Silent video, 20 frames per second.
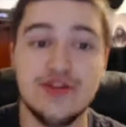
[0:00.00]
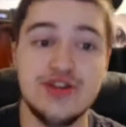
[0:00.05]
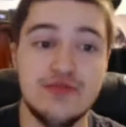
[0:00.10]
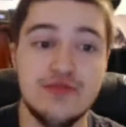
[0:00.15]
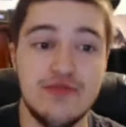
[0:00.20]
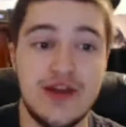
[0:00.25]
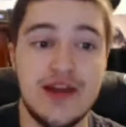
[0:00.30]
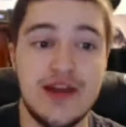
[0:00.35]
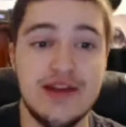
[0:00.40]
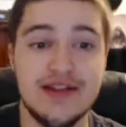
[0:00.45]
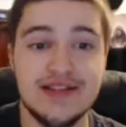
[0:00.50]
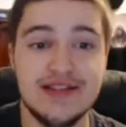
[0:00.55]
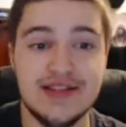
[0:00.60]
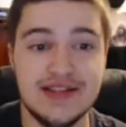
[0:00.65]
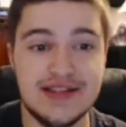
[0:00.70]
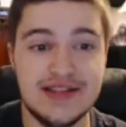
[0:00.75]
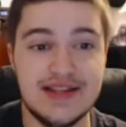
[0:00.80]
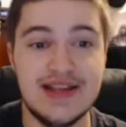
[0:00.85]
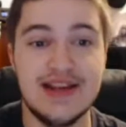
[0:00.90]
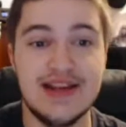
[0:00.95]
She ran into
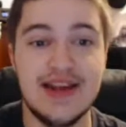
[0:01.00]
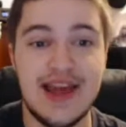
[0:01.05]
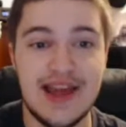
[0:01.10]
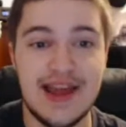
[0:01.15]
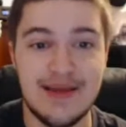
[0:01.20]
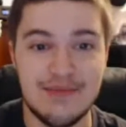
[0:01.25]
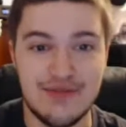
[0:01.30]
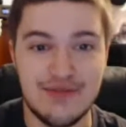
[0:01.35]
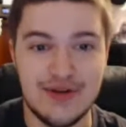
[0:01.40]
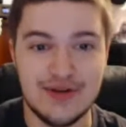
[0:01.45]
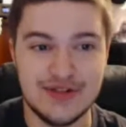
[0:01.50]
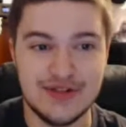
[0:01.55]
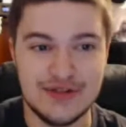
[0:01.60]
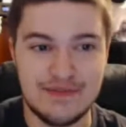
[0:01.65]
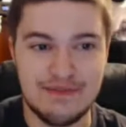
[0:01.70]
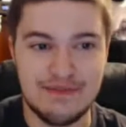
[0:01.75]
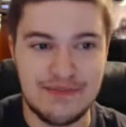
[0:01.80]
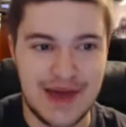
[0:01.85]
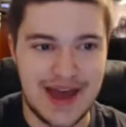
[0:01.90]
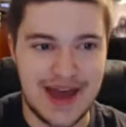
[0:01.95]
Dean Ambrose
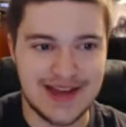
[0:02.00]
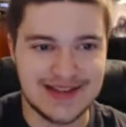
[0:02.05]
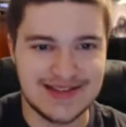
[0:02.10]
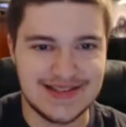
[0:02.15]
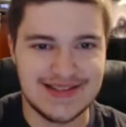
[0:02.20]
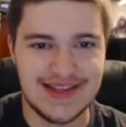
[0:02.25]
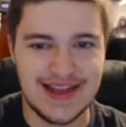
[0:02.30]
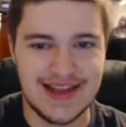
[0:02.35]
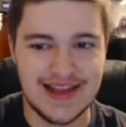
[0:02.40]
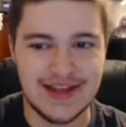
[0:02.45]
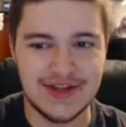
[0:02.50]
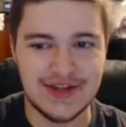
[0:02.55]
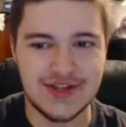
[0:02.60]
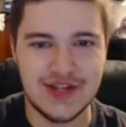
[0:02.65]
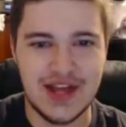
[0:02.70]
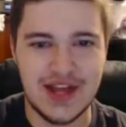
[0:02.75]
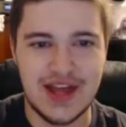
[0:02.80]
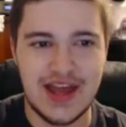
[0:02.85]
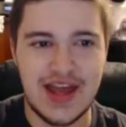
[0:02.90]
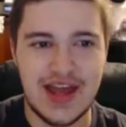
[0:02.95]

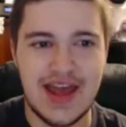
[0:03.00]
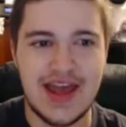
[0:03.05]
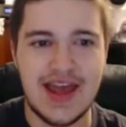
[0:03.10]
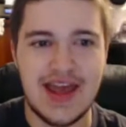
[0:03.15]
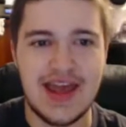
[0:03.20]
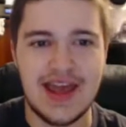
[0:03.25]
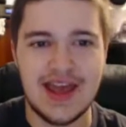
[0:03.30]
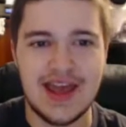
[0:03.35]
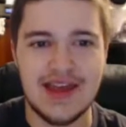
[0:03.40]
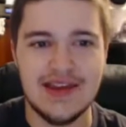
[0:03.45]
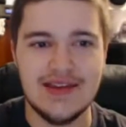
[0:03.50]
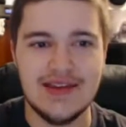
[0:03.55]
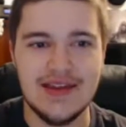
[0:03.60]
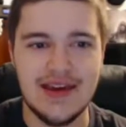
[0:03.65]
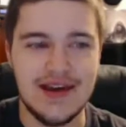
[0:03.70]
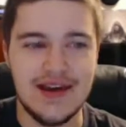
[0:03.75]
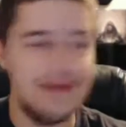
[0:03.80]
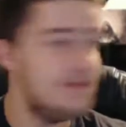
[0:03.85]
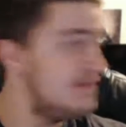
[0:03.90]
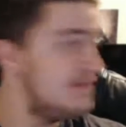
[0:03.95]
backstage, and
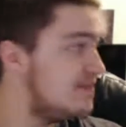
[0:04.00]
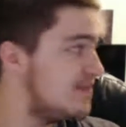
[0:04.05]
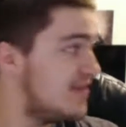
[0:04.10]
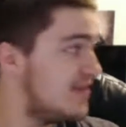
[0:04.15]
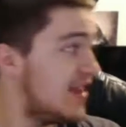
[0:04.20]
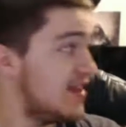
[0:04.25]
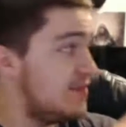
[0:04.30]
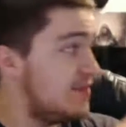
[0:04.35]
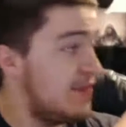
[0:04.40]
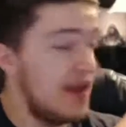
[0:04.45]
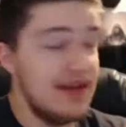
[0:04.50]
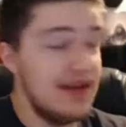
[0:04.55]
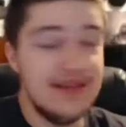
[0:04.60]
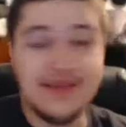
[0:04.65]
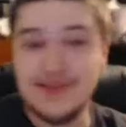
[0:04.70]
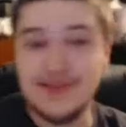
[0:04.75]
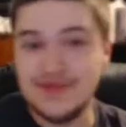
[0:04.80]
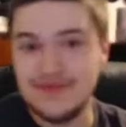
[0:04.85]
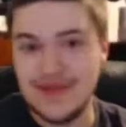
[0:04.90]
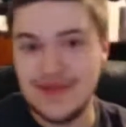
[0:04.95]
that's
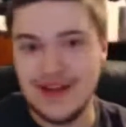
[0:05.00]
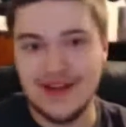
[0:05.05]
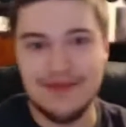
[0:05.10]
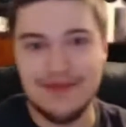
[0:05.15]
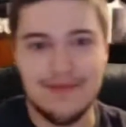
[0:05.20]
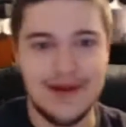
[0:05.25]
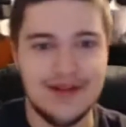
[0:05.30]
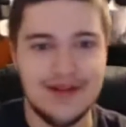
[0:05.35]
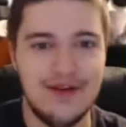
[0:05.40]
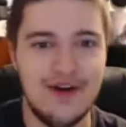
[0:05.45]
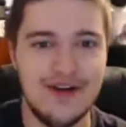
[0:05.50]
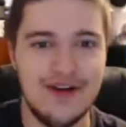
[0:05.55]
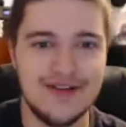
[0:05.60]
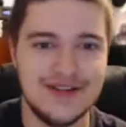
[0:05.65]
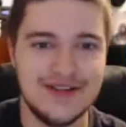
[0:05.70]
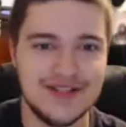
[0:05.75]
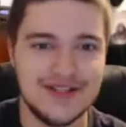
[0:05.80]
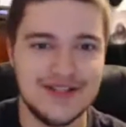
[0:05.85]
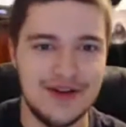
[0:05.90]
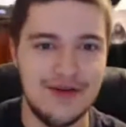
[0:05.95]
Bailey, my dog.
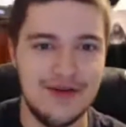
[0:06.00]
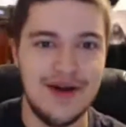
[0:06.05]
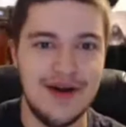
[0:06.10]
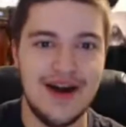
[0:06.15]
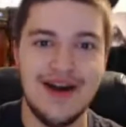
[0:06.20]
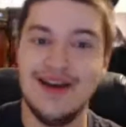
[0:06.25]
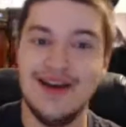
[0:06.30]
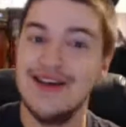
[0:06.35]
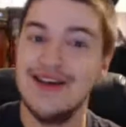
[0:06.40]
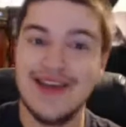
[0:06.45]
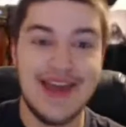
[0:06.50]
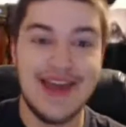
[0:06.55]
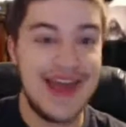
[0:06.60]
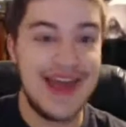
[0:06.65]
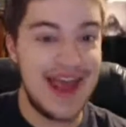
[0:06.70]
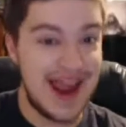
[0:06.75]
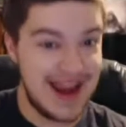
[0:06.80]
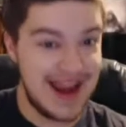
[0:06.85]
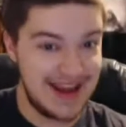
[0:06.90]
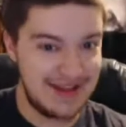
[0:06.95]
So
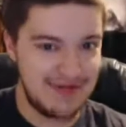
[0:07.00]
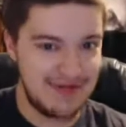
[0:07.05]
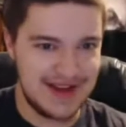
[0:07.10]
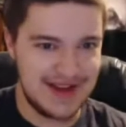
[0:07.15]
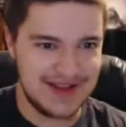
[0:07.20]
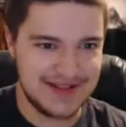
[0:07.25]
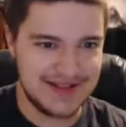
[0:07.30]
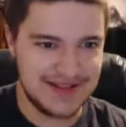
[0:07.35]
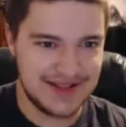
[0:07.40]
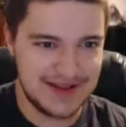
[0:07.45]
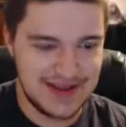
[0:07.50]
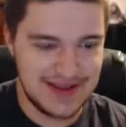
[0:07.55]
anyways,